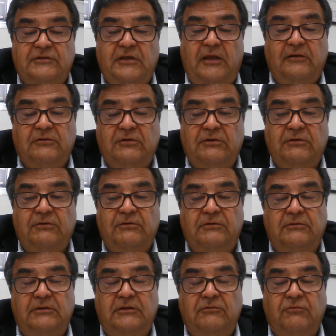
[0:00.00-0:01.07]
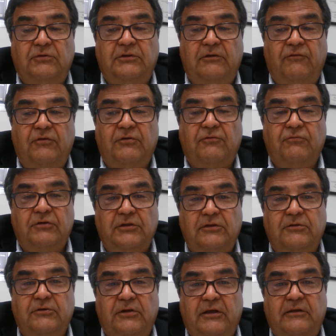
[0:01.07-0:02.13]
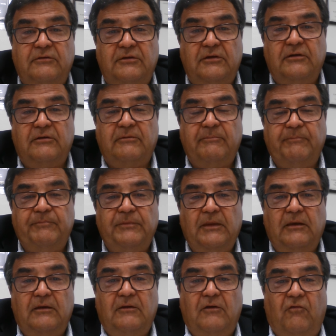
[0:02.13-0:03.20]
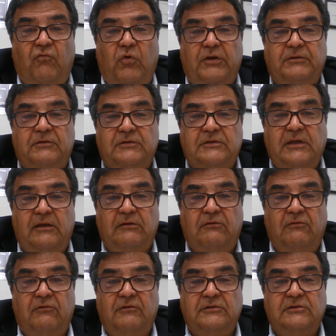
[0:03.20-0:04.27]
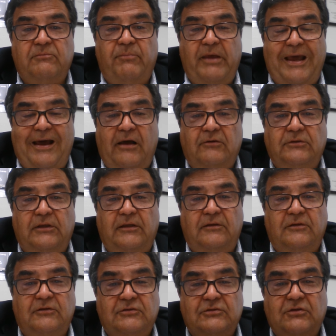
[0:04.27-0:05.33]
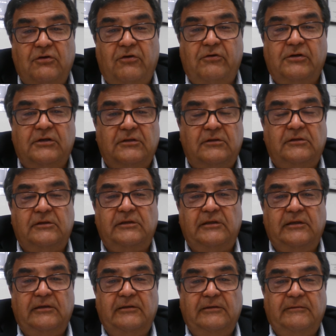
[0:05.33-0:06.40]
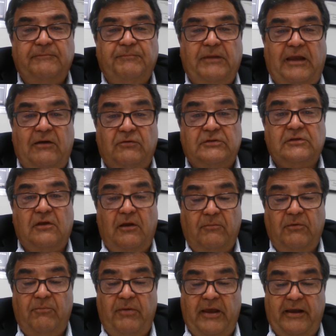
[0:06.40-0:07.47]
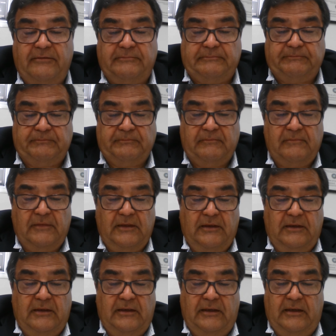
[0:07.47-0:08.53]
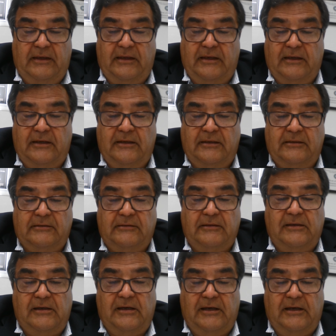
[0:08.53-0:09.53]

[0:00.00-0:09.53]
sector, it will give you a really good idea of what the sector is about and historically how it's come about. And